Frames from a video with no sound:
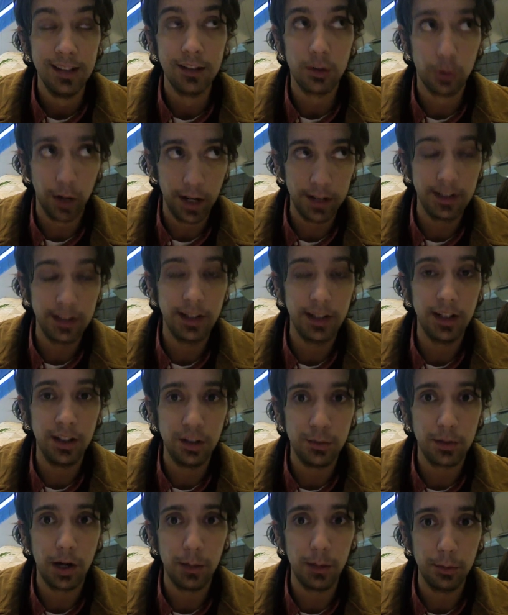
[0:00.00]
granted, it
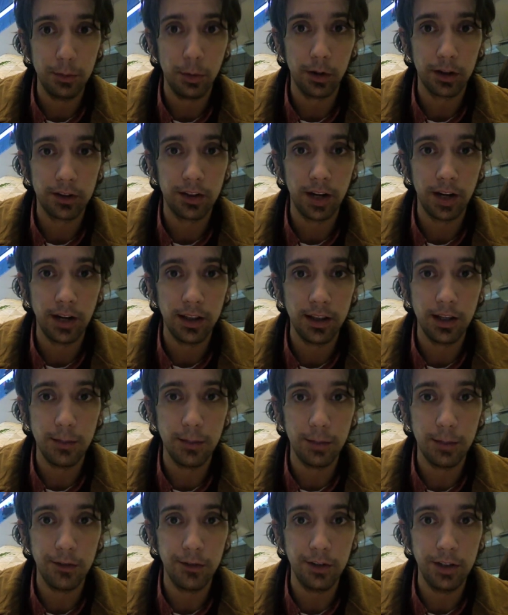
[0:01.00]
is probably more exciting than
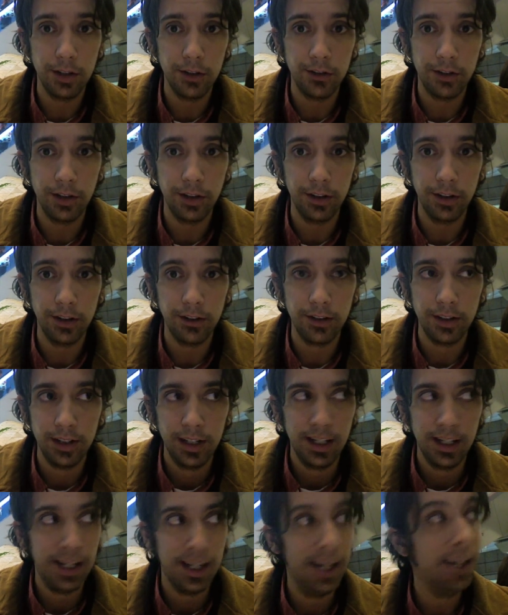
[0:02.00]
my video series.
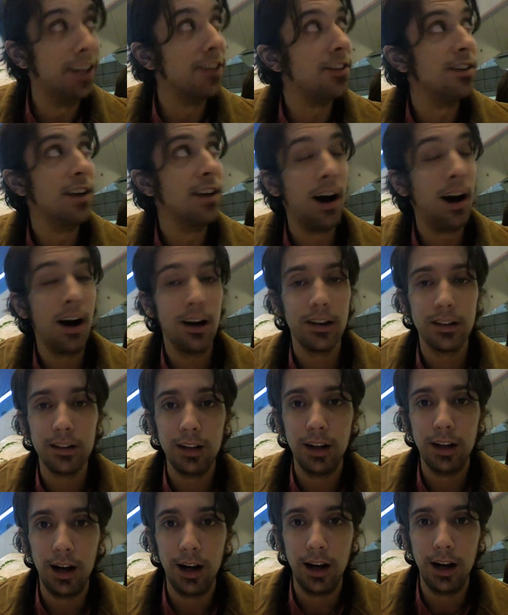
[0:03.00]
It is not
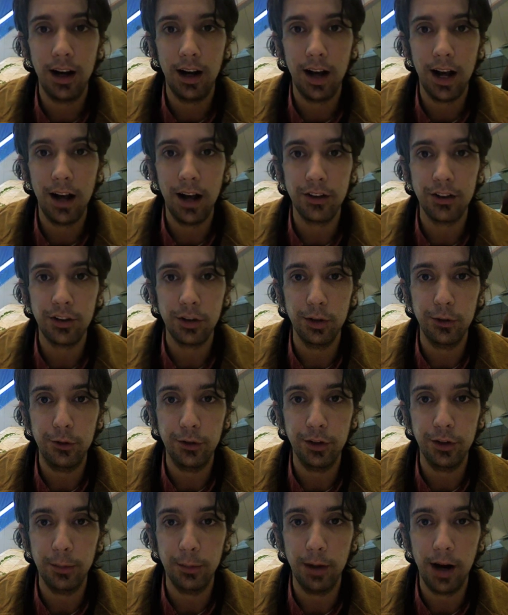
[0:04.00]
uh, as good
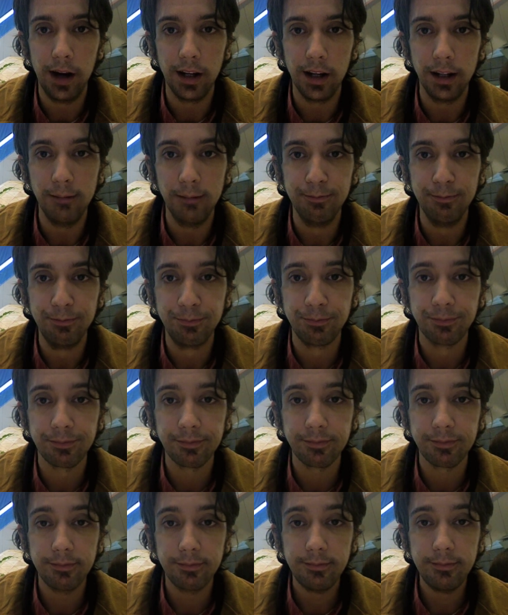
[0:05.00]
for your body
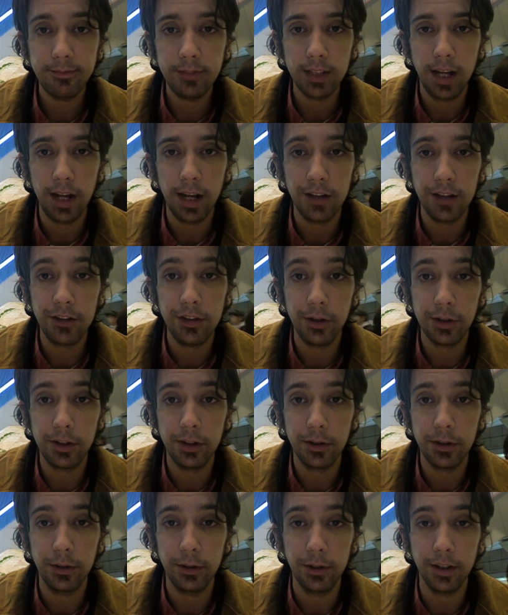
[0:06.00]
as
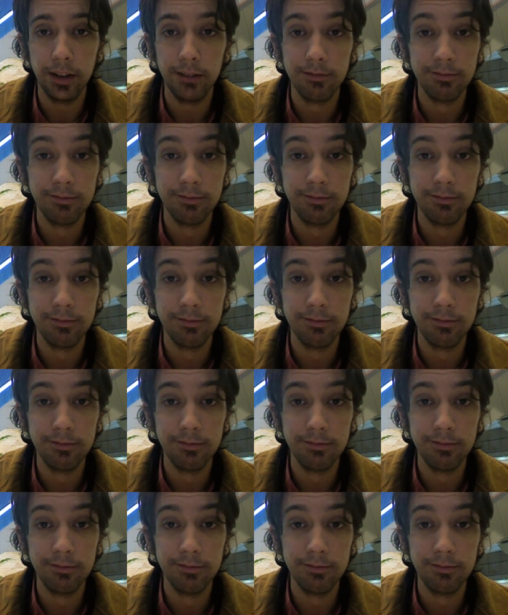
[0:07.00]
Tokyo Cooney.